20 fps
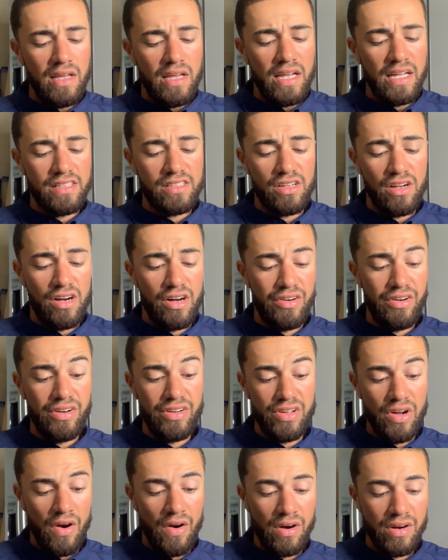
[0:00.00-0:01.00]
It's 100
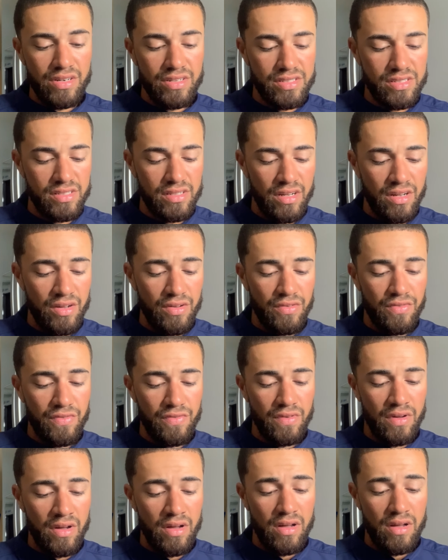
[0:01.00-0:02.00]
yards of
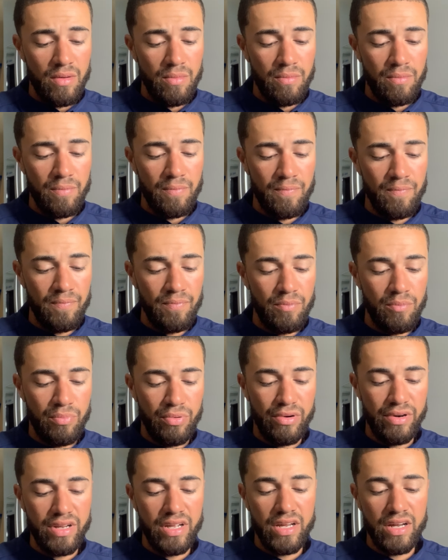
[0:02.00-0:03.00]

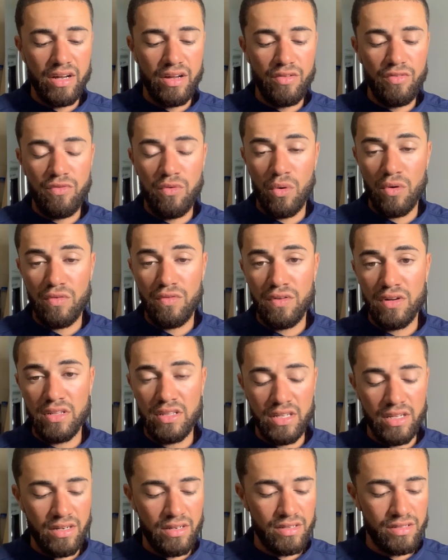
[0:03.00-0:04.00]
pre-cut 4-foot
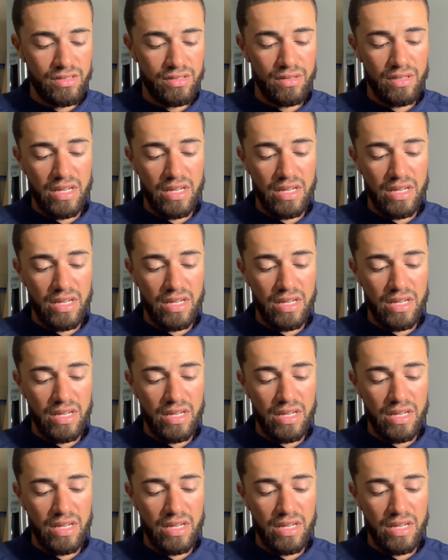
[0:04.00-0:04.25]
leaders, so